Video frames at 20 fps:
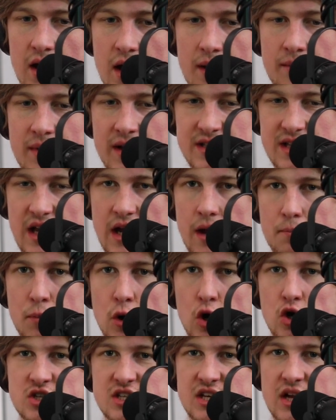It's like a
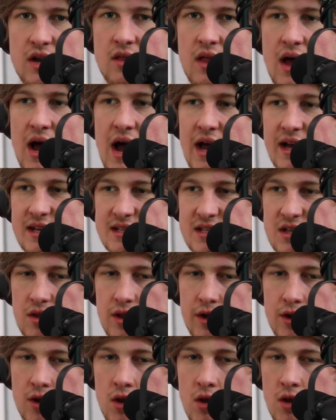personalized
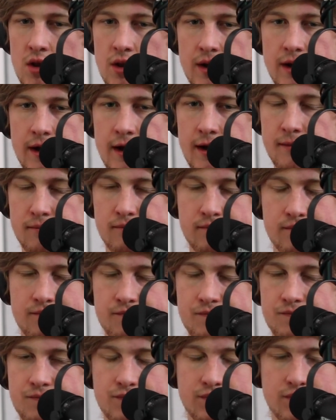little,
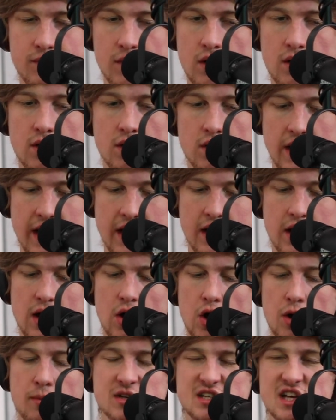like
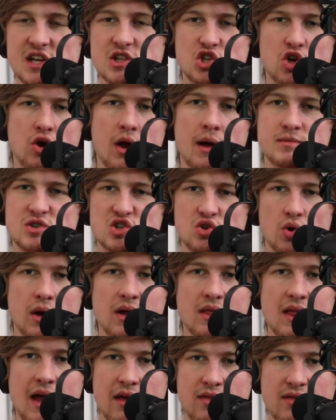almost Instagram
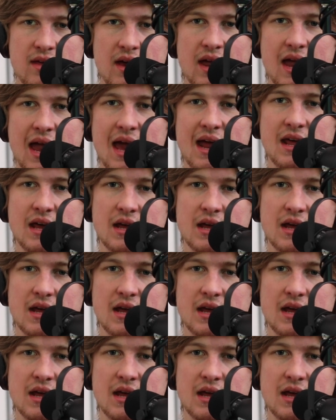story like thing, and